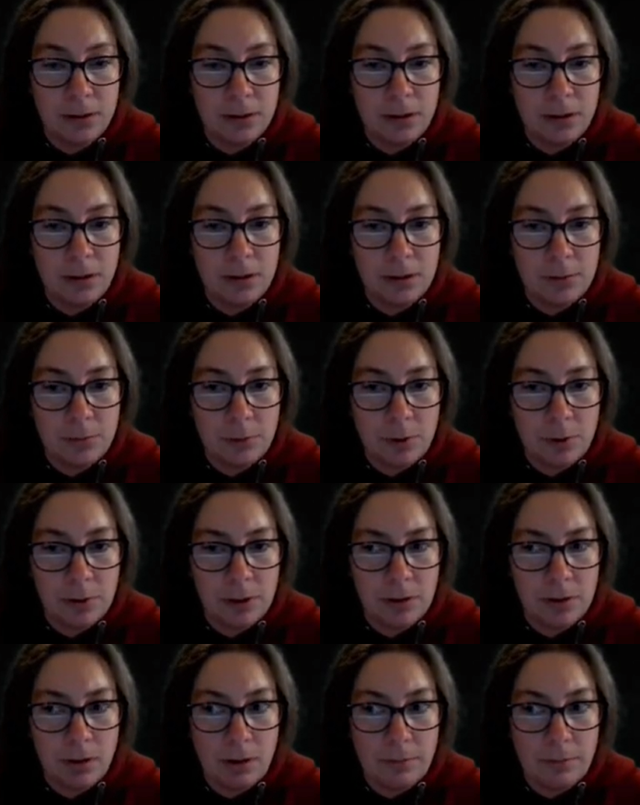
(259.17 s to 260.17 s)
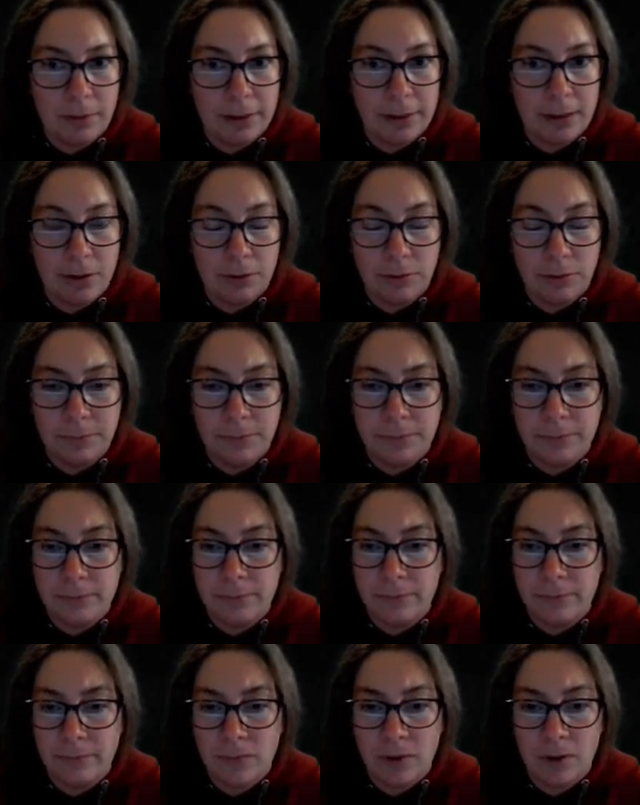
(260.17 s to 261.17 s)
It's probably gone by now,
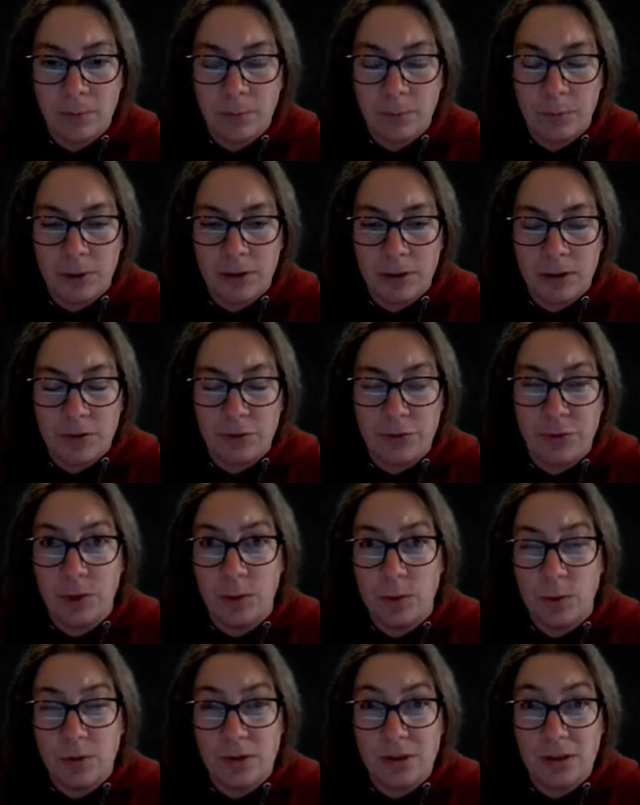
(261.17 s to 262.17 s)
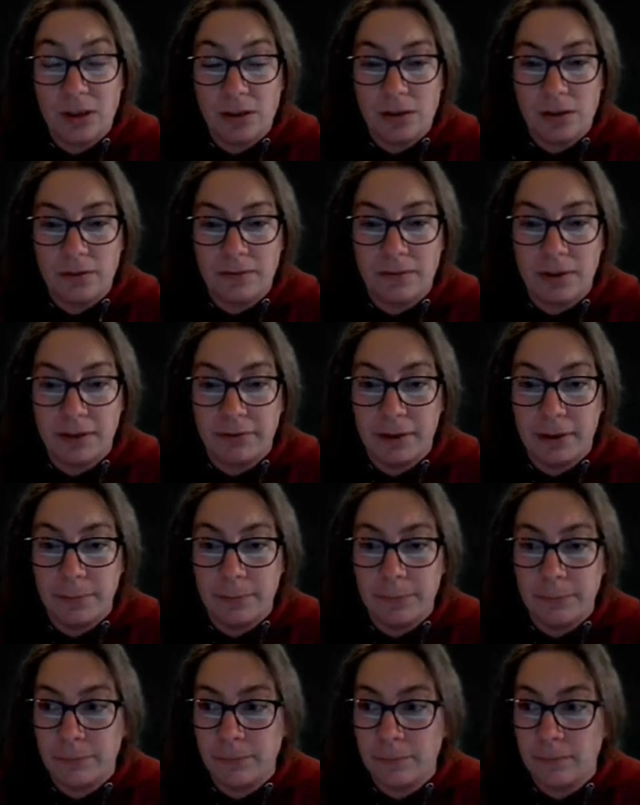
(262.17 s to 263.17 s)
but there are a few still surviving
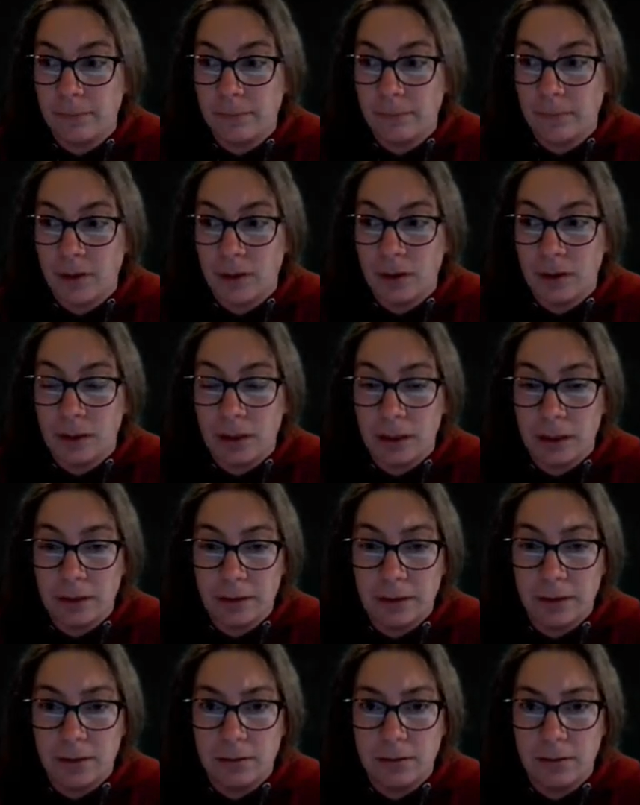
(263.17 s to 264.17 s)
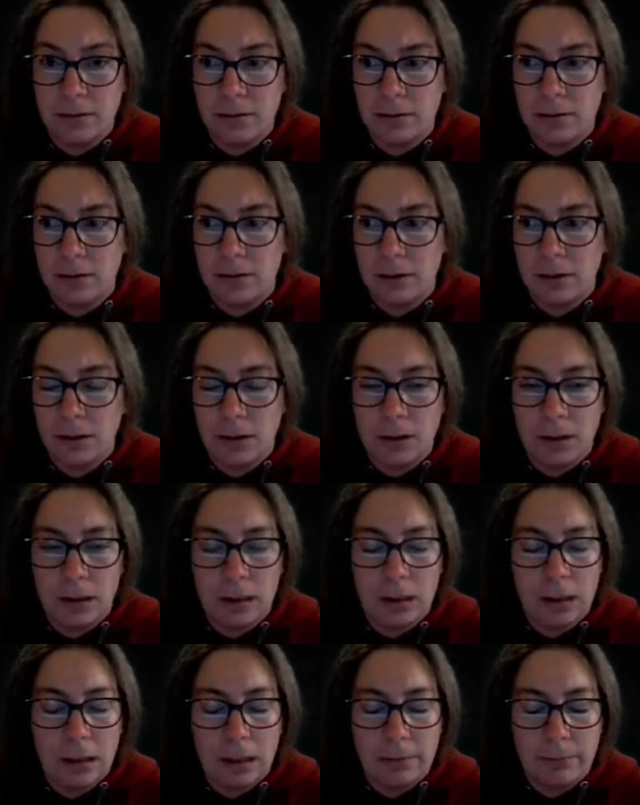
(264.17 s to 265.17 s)
in Ireland.
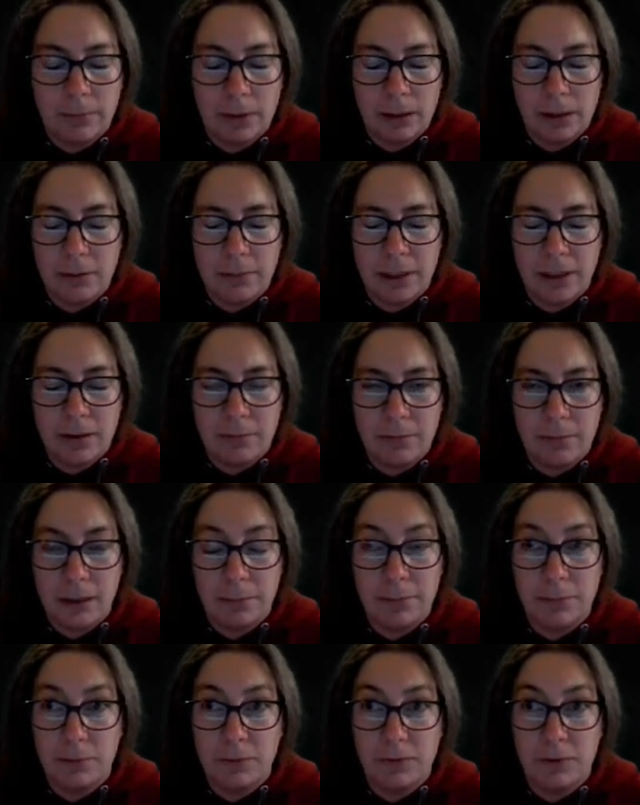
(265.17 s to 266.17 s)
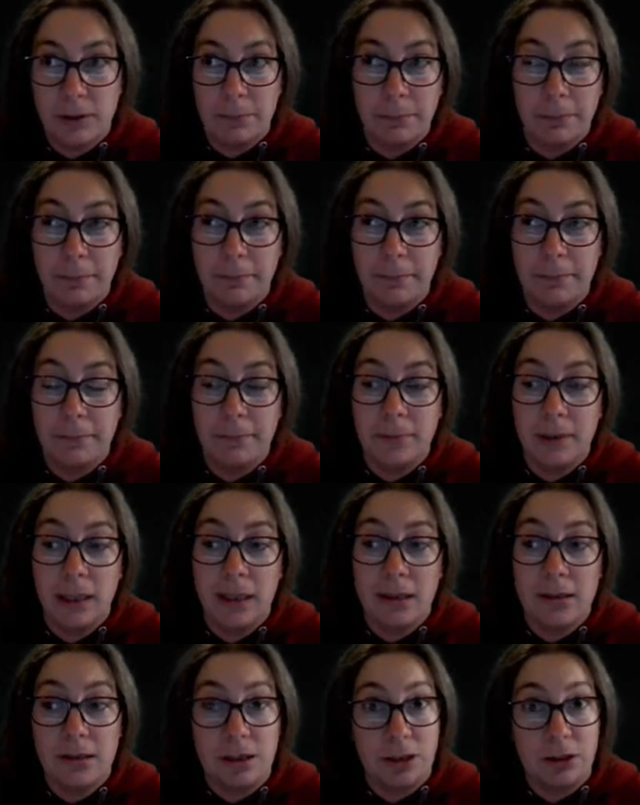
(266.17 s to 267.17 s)
I made a map of them
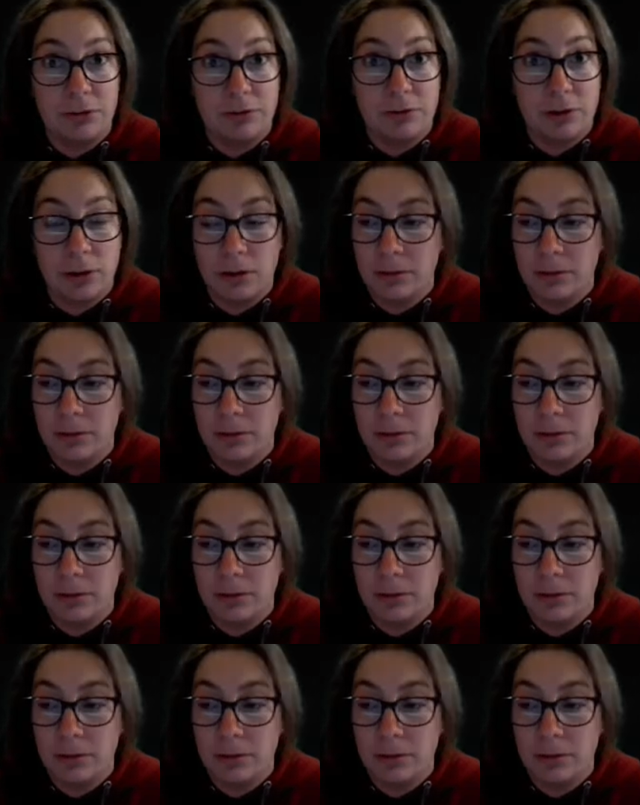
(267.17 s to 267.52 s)
last year for